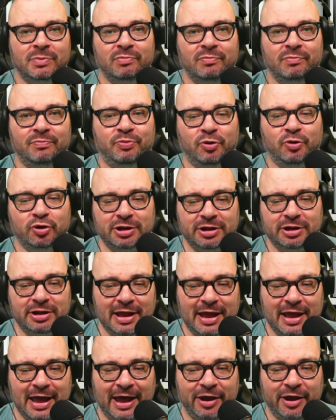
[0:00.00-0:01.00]
But
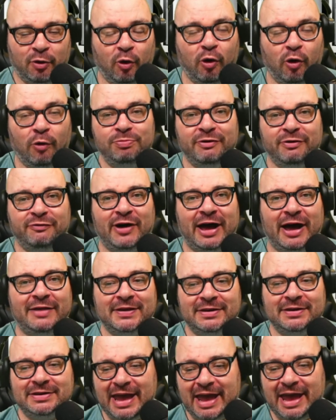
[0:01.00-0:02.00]
I hope the fact
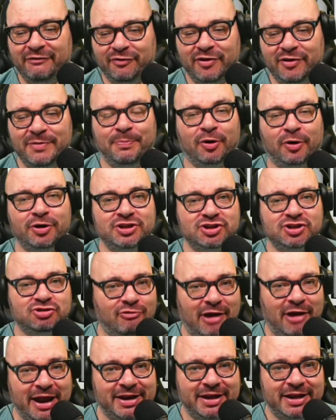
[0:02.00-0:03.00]
that everybody is
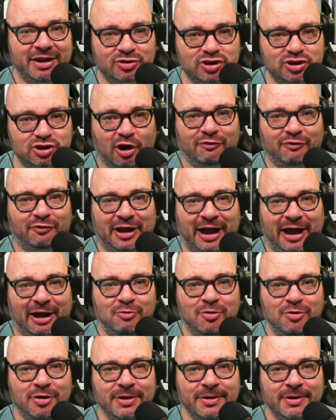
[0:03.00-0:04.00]
writing us off
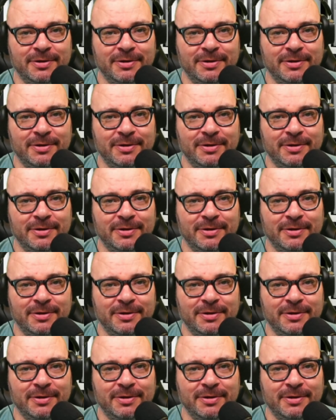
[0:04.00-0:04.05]
now